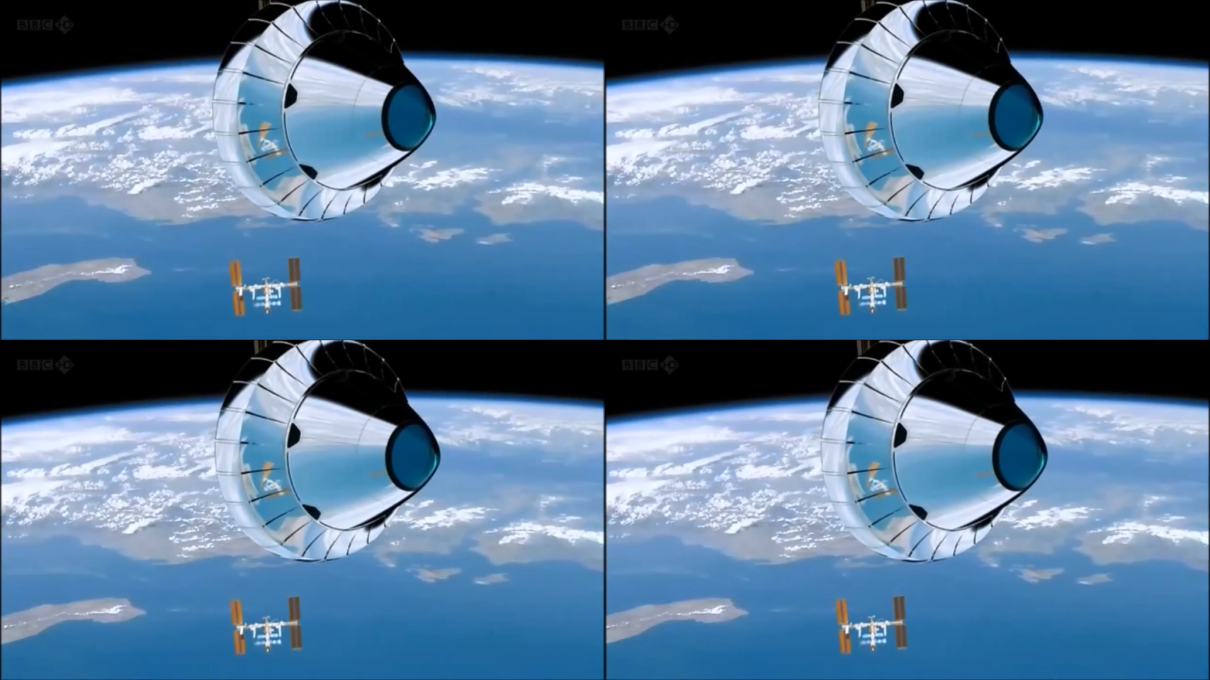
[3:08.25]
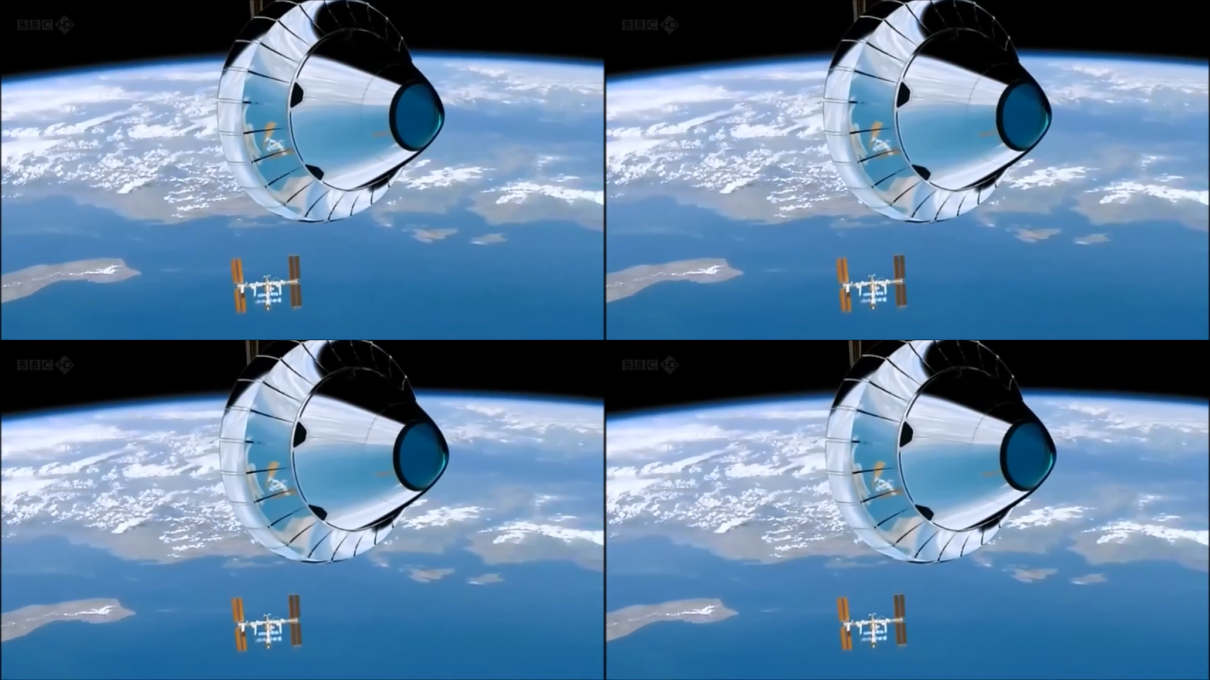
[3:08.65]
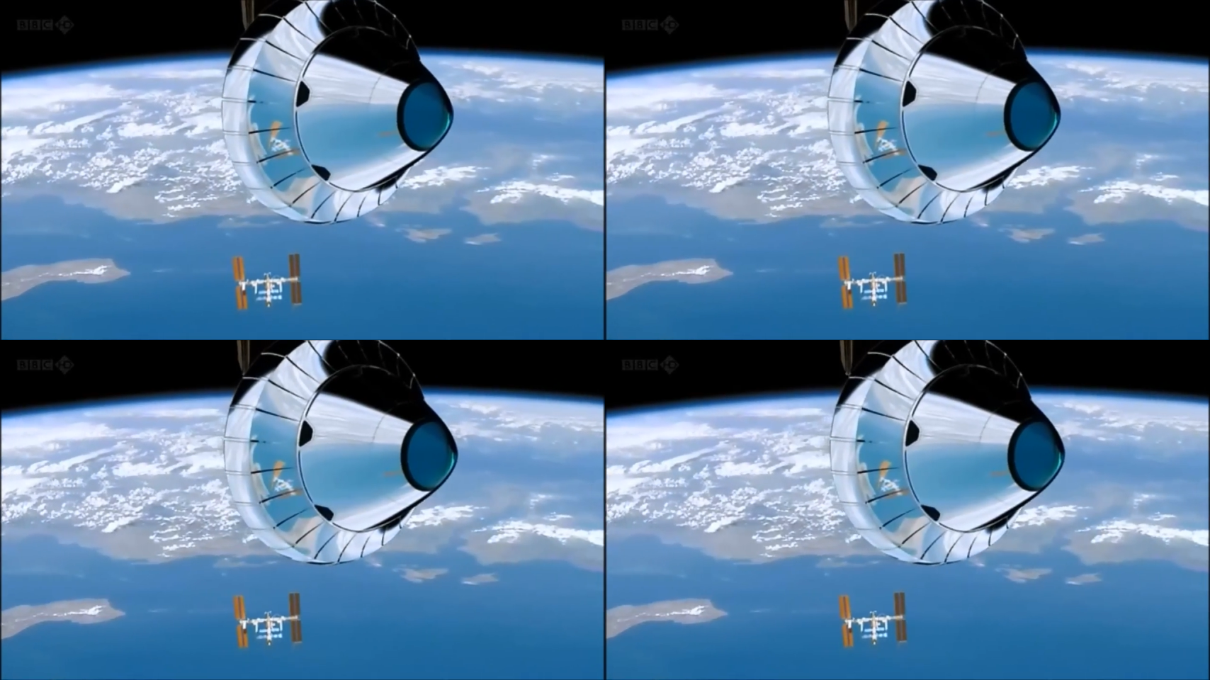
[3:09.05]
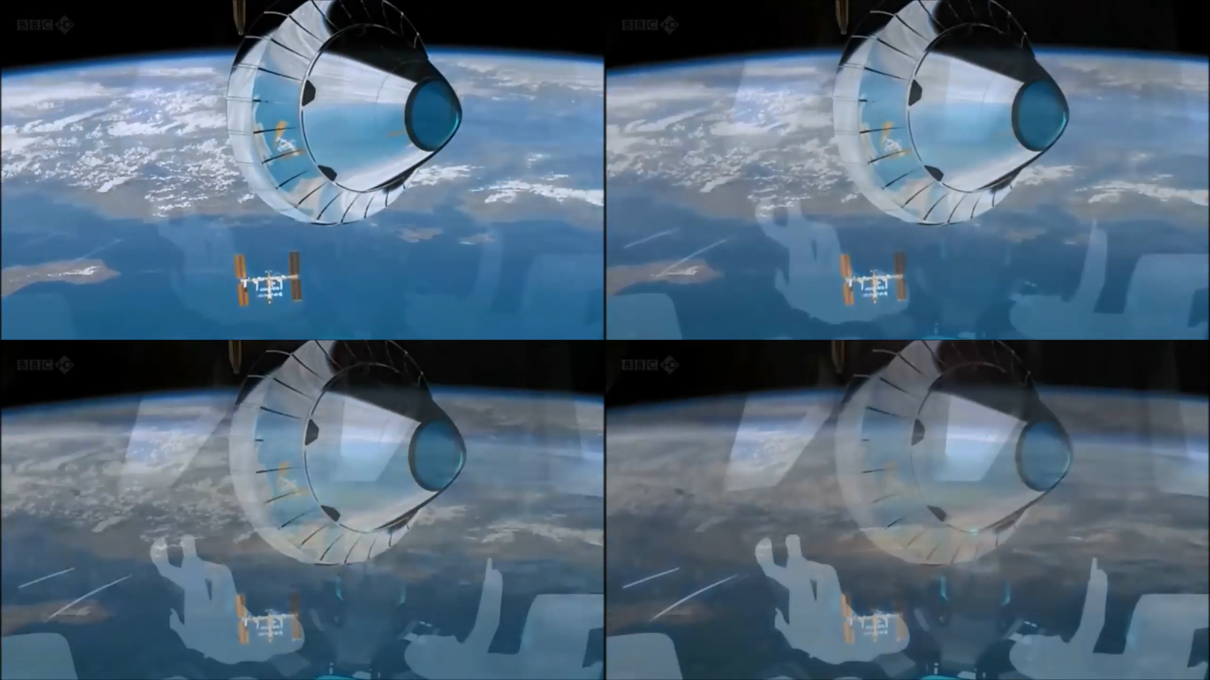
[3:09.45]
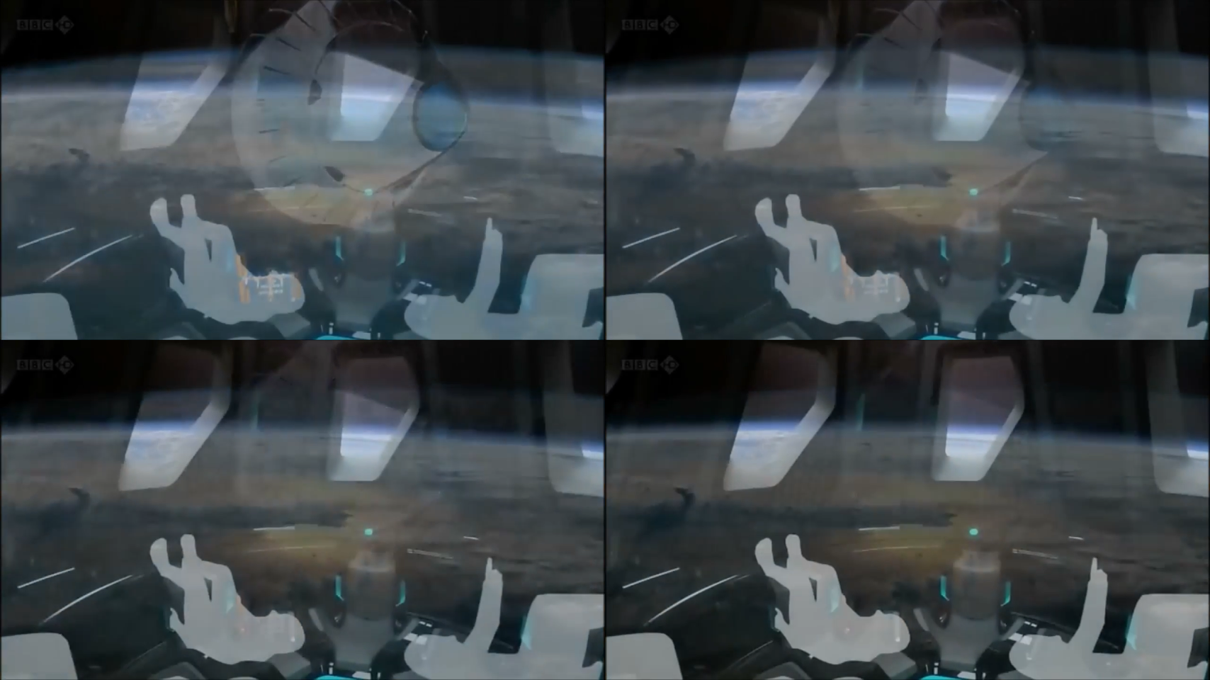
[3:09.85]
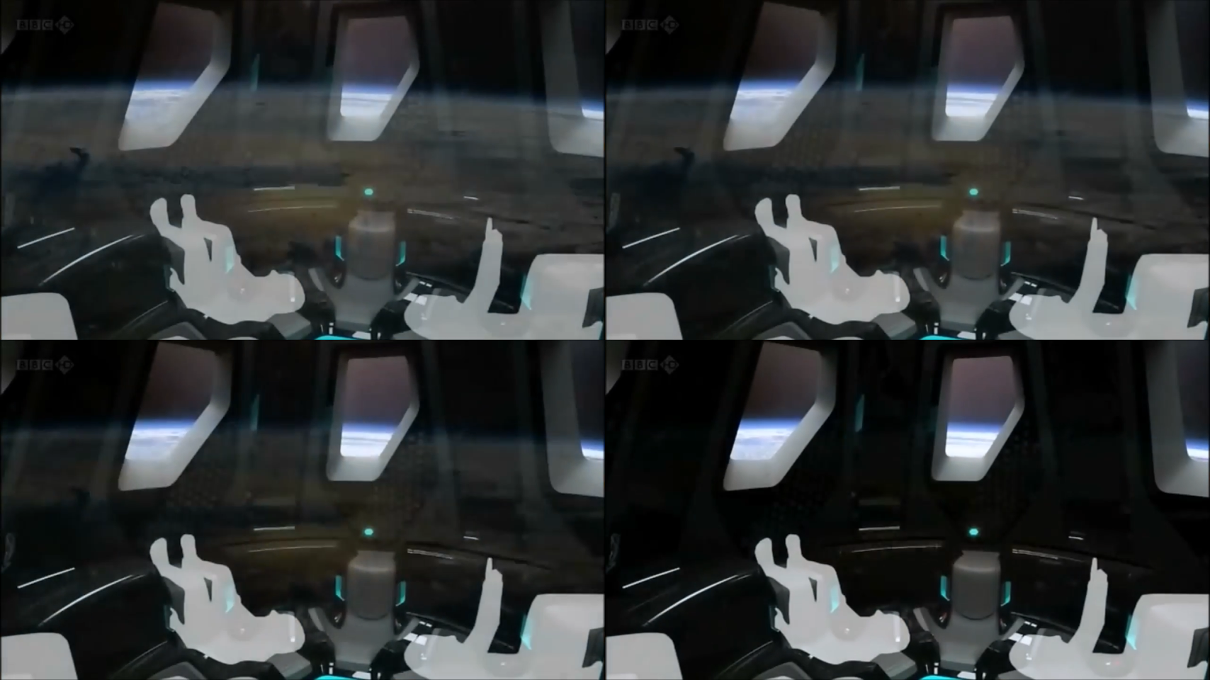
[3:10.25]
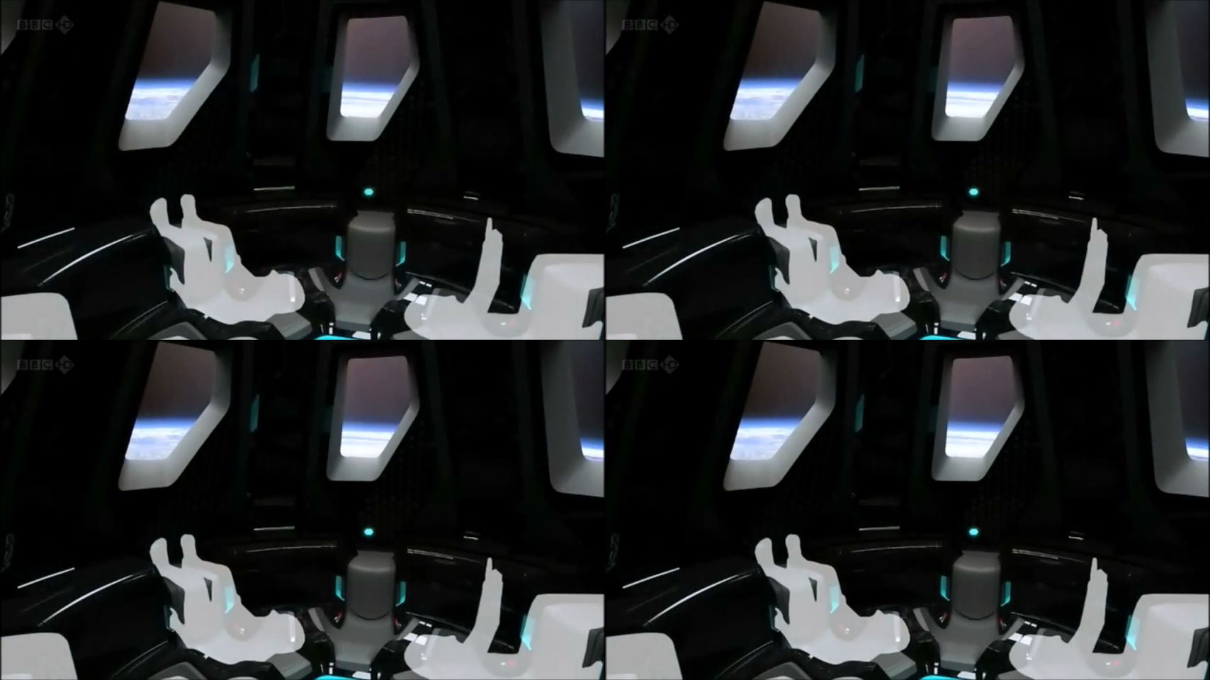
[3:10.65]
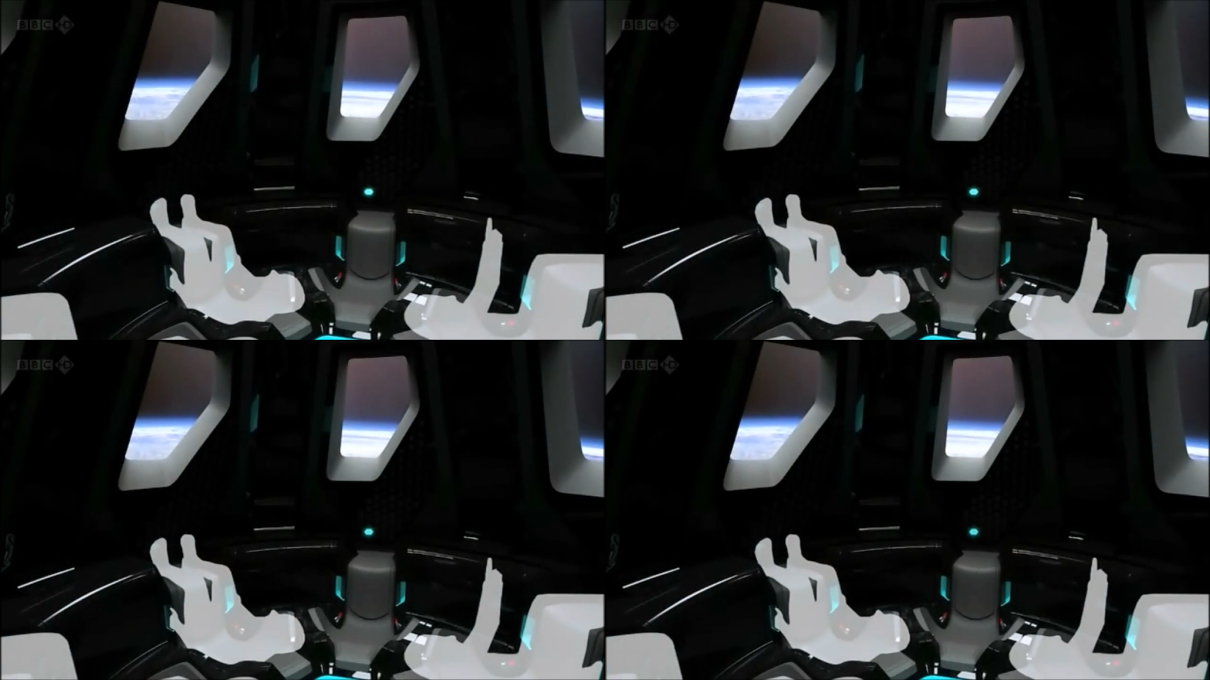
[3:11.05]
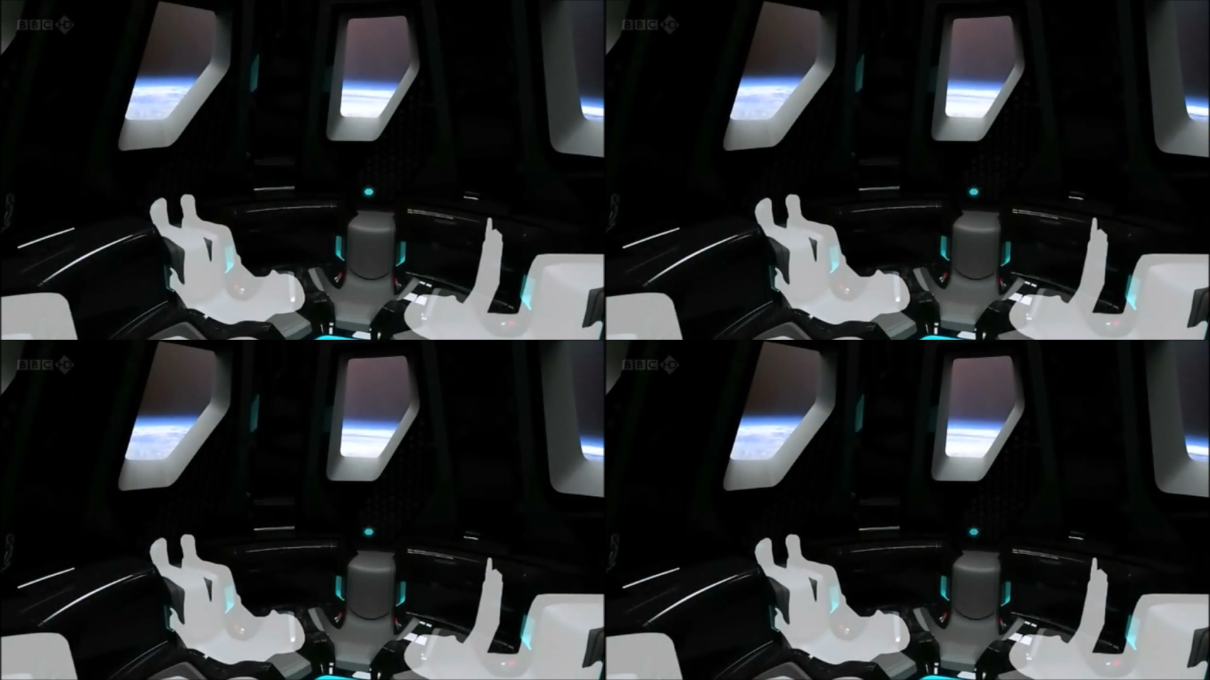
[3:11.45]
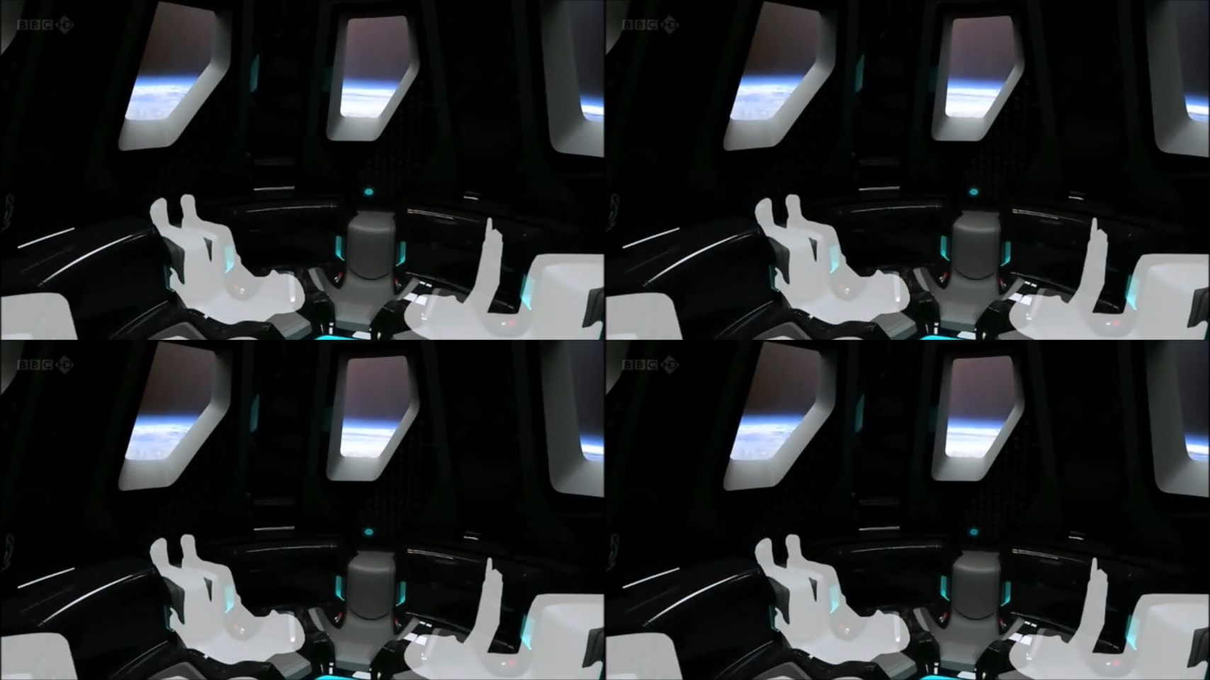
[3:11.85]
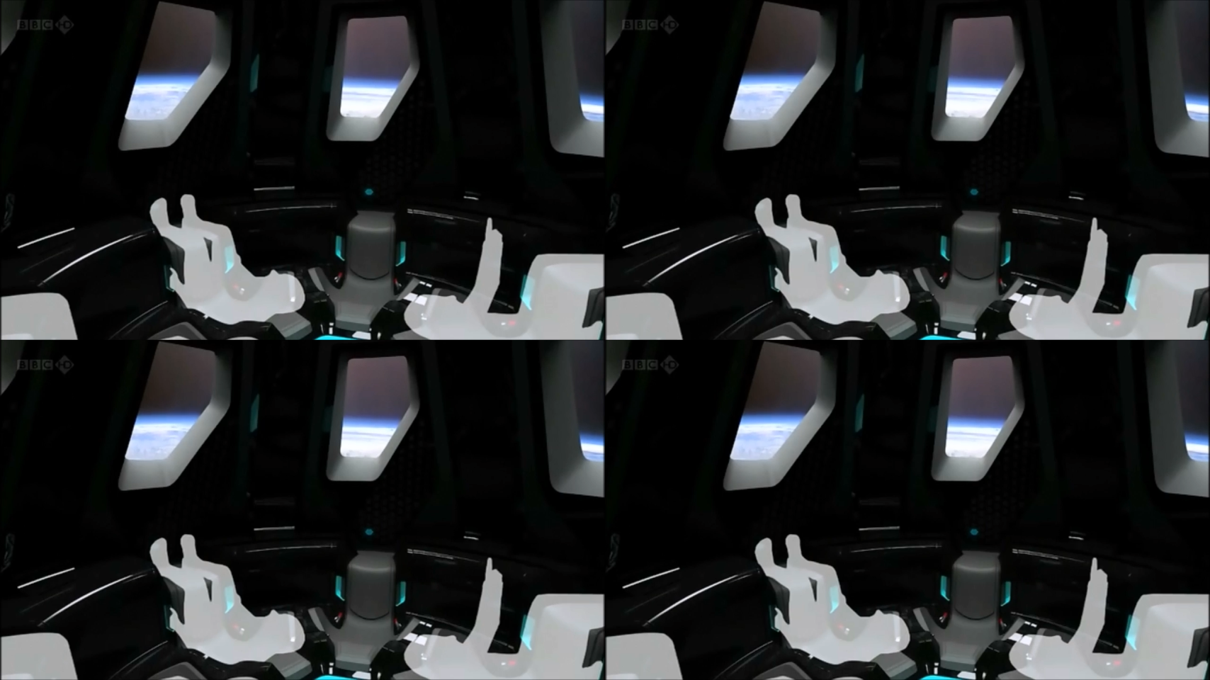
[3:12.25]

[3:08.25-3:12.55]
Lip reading: (no speaker visible)